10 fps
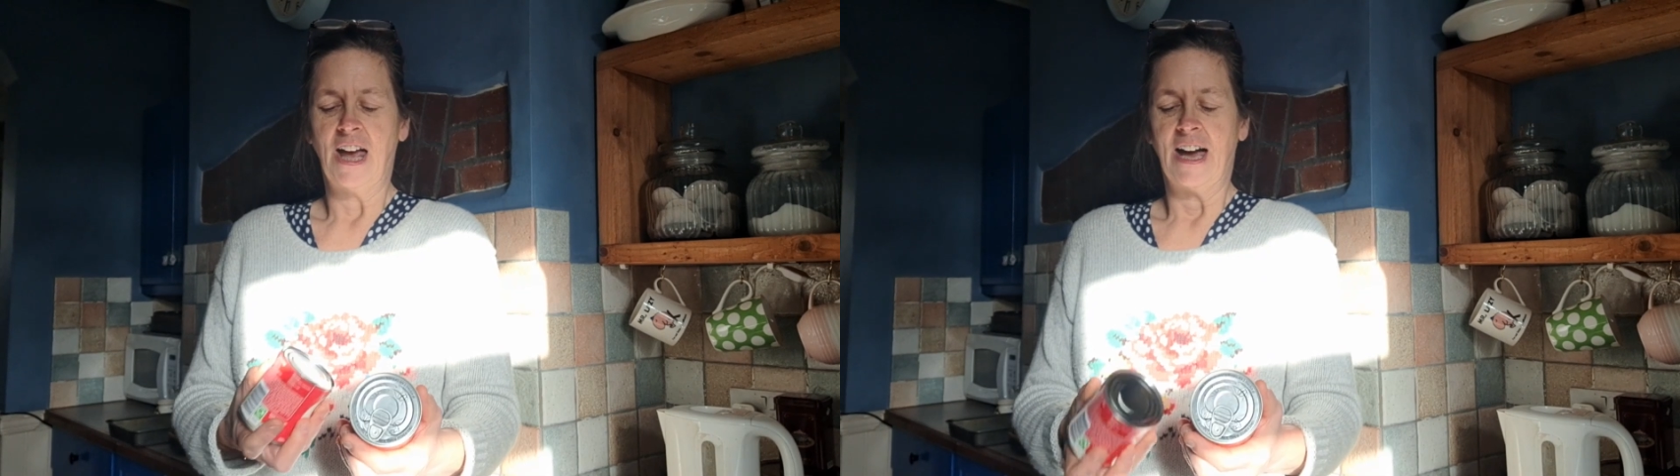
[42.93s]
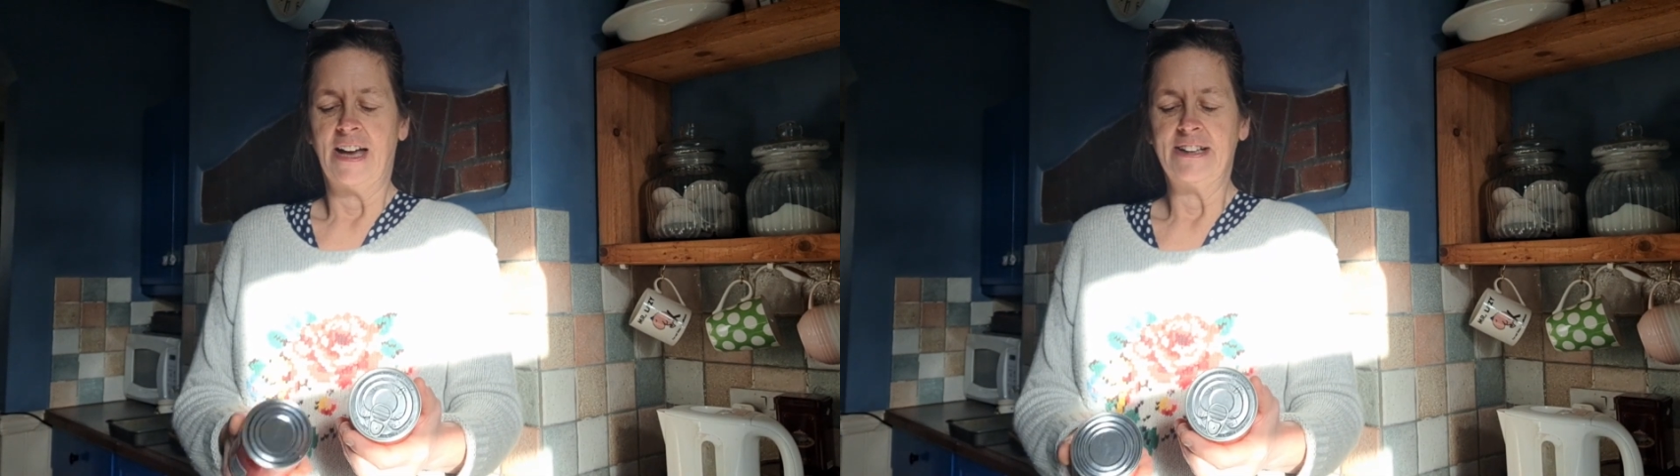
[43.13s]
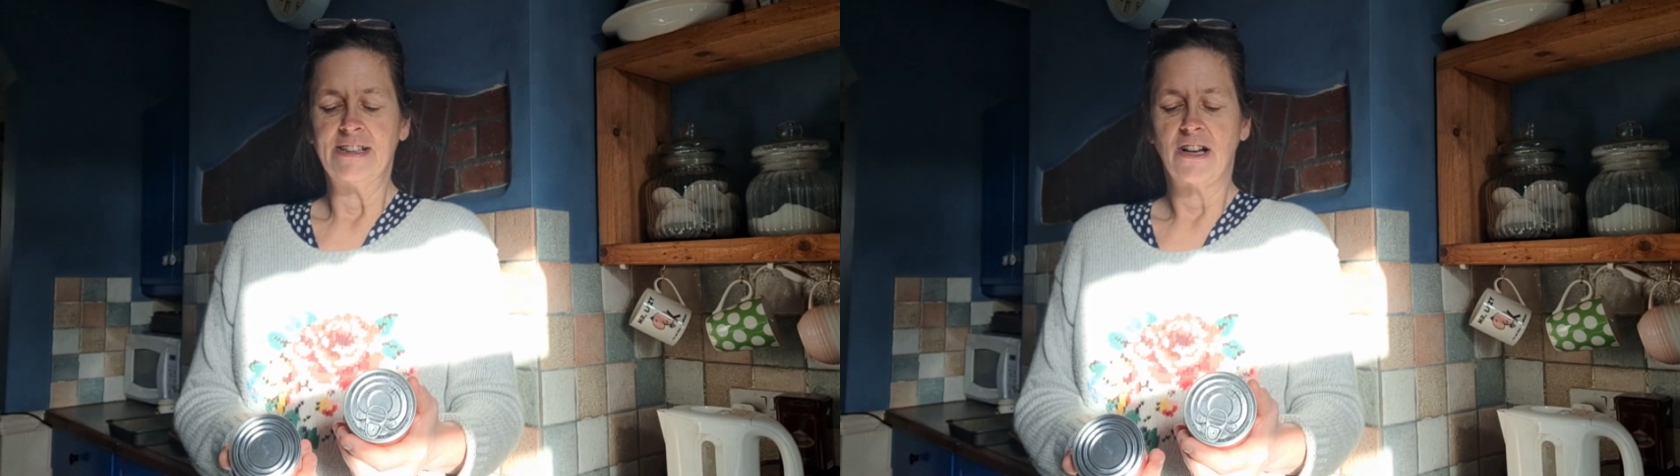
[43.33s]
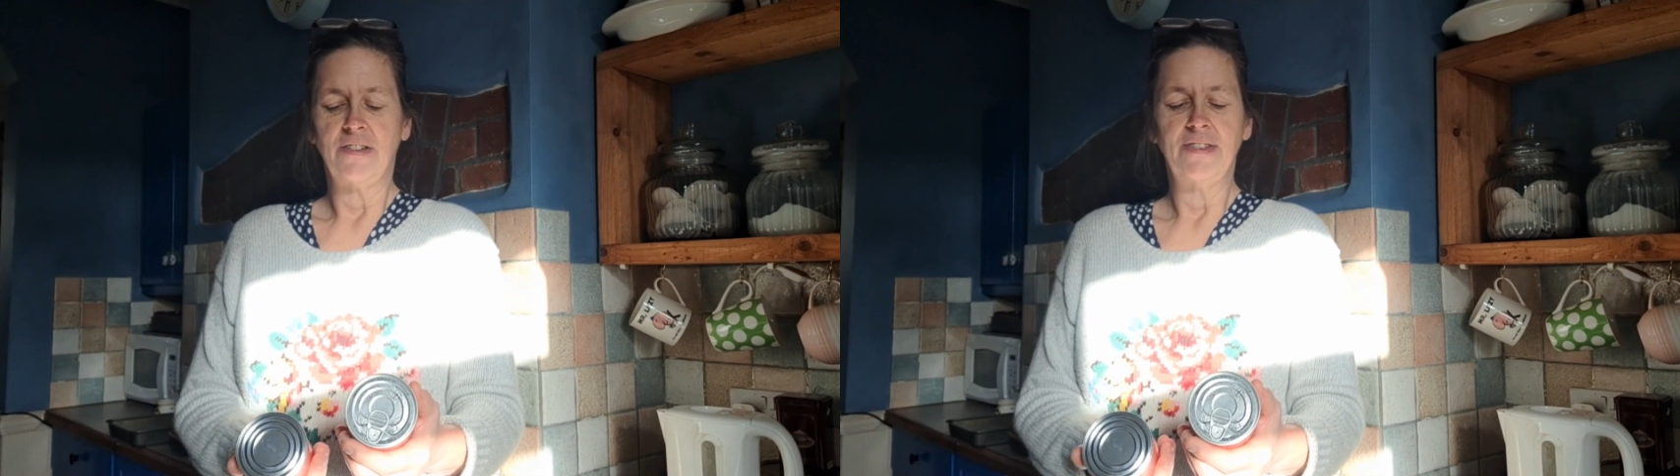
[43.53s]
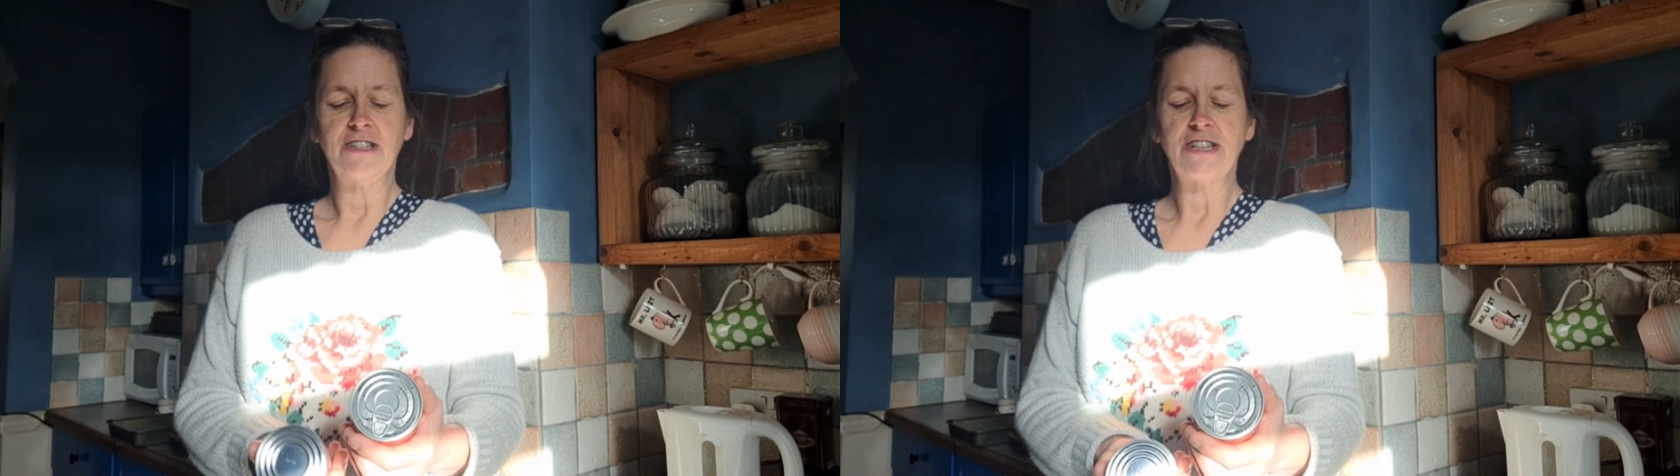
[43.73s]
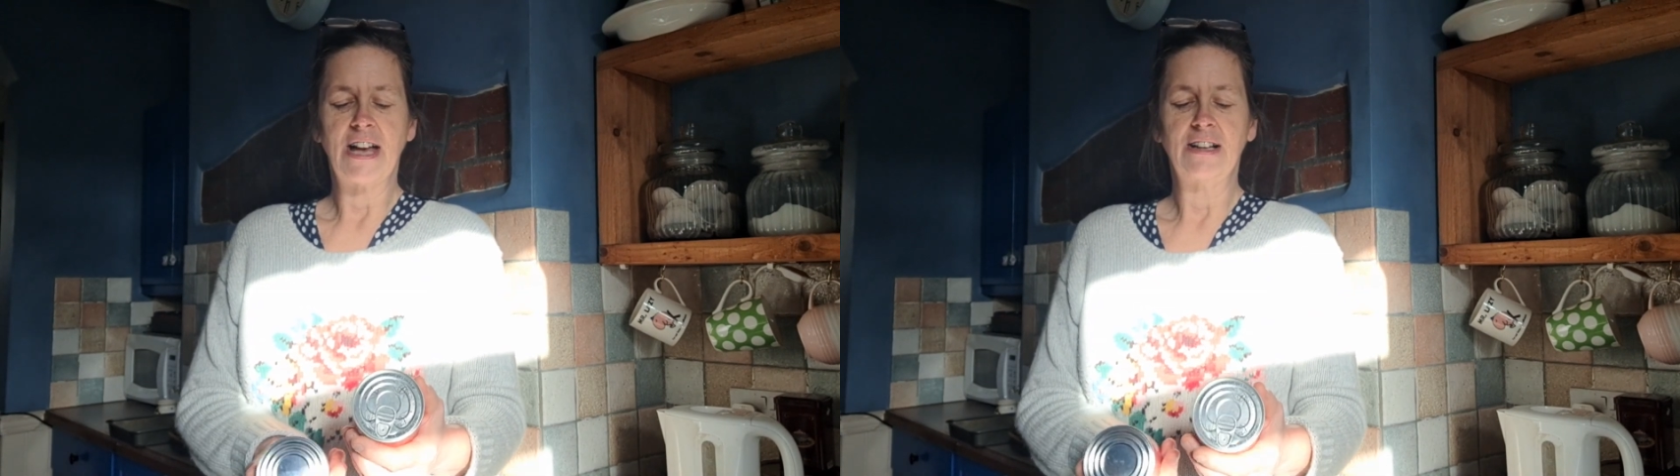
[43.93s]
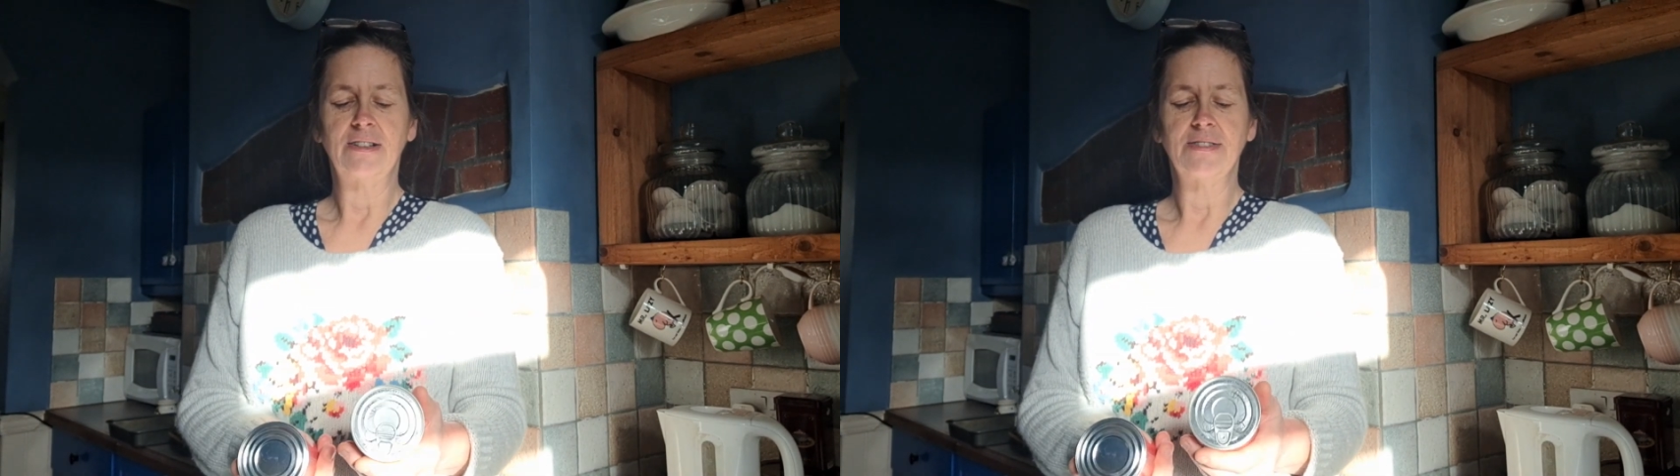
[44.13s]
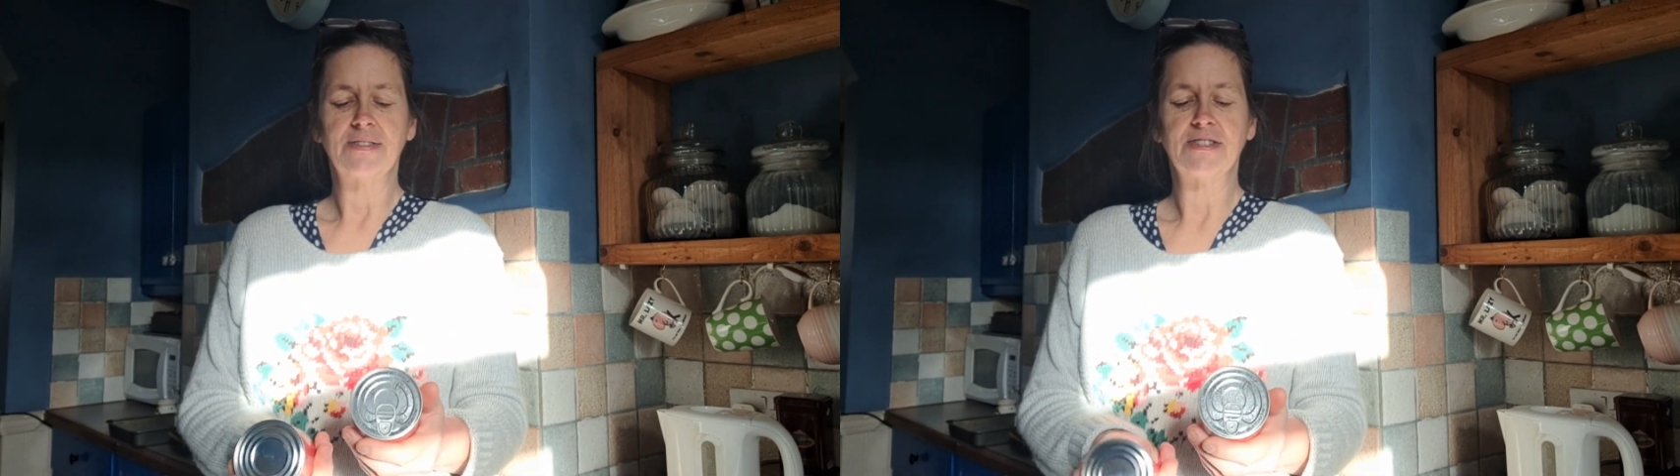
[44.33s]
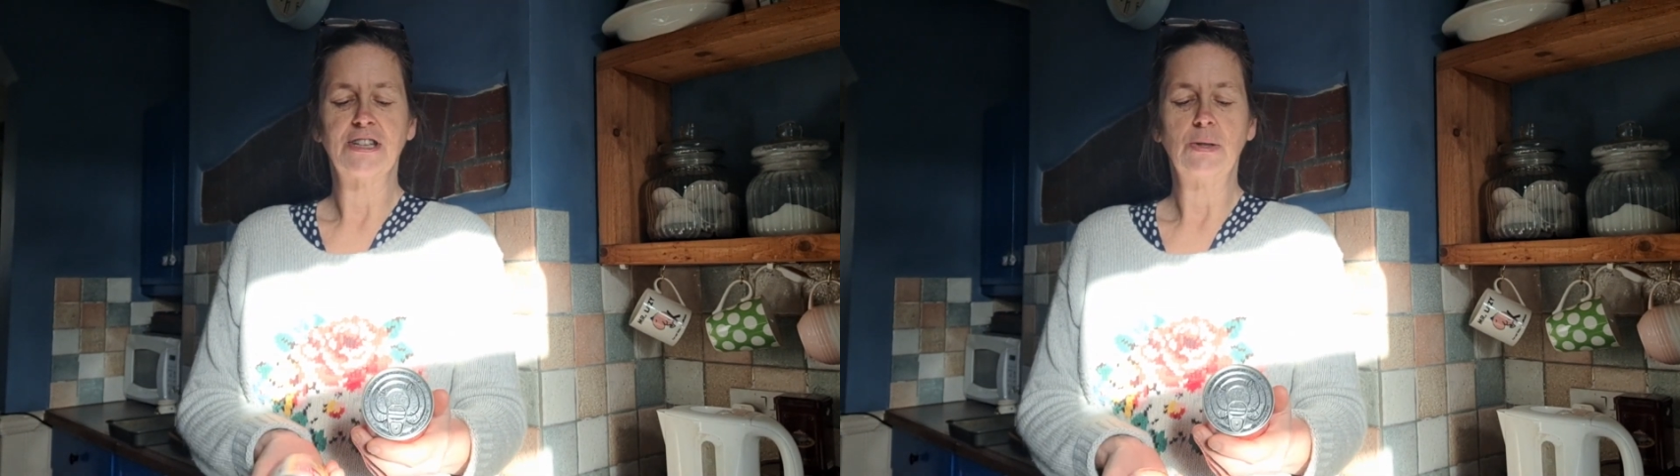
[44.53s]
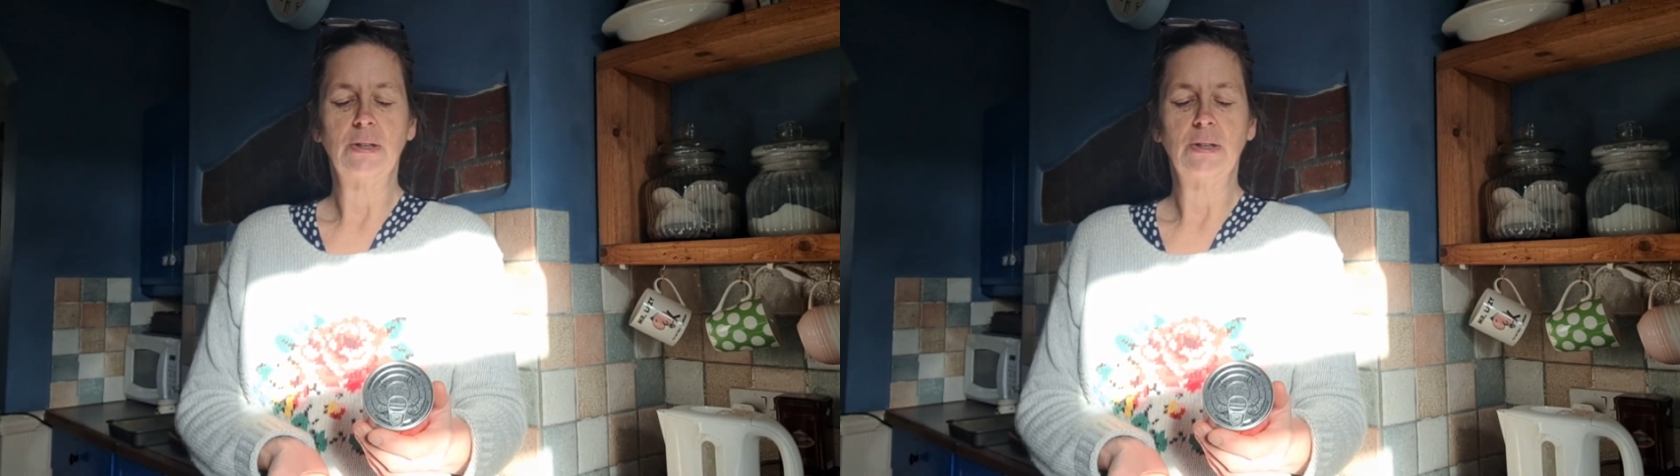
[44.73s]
And on the shelves you